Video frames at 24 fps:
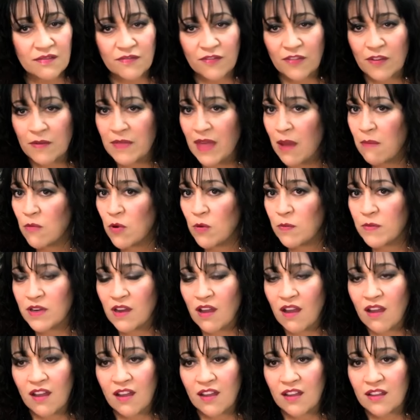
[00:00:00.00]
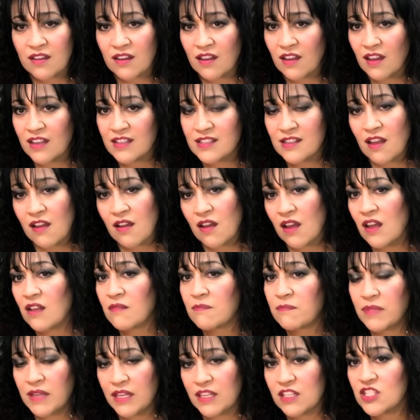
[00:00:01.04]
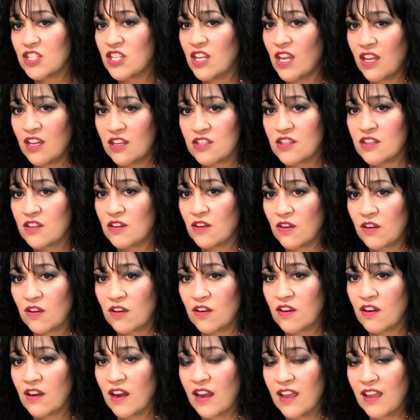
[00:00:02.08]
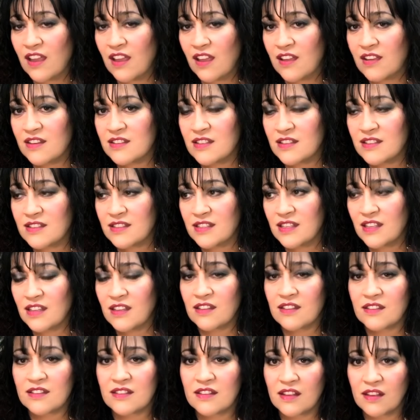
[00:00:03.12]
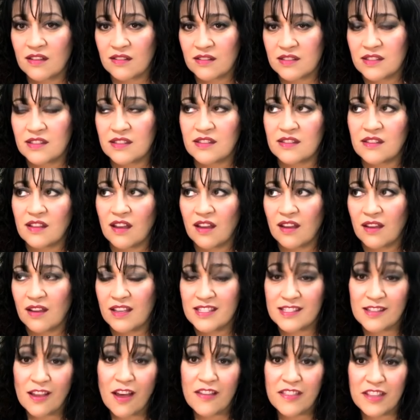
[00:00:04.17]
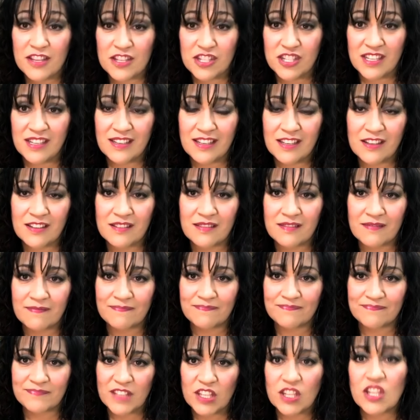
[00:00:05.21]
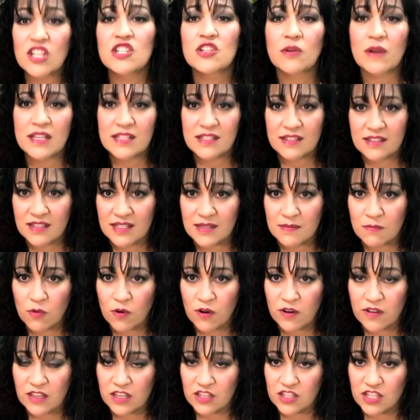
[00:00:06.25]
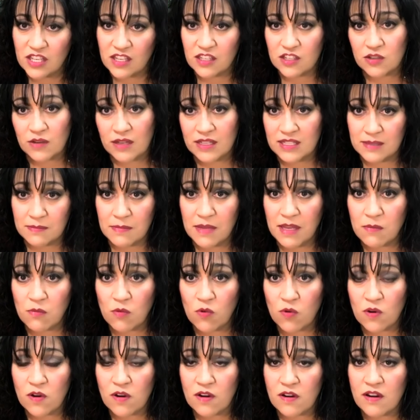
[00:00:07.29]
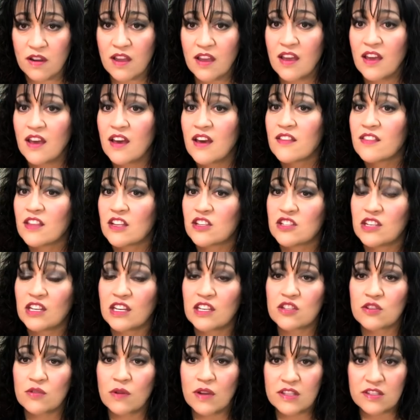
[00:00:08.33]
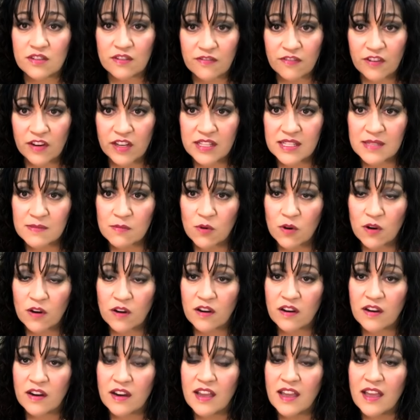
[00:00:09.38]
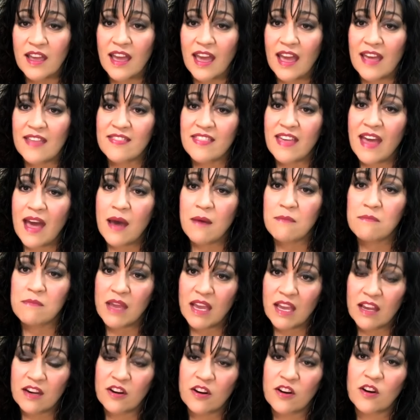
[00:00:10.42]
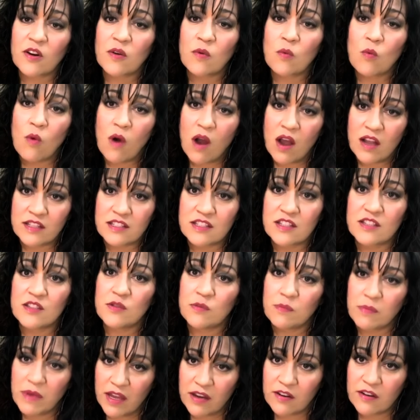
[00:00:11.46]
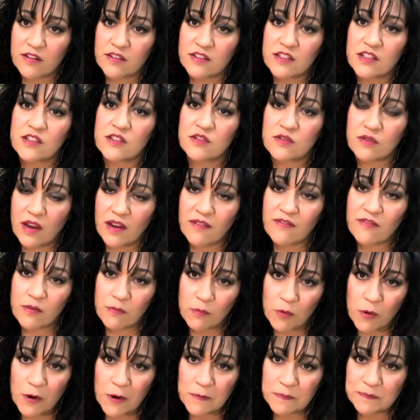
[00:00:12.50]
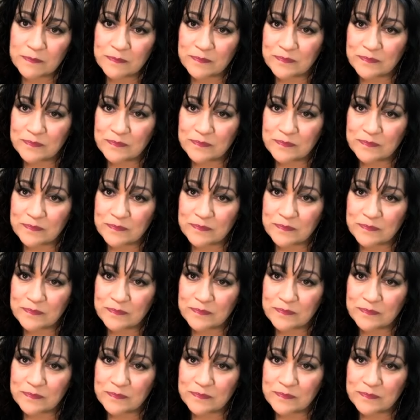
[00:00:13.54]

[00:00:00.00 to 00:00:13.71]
from that moment on, I saw a big change in her, and I saw that she could trust us more, that she could trust me more, that she could trust her friends more, and that made her want to do better, to strive for more.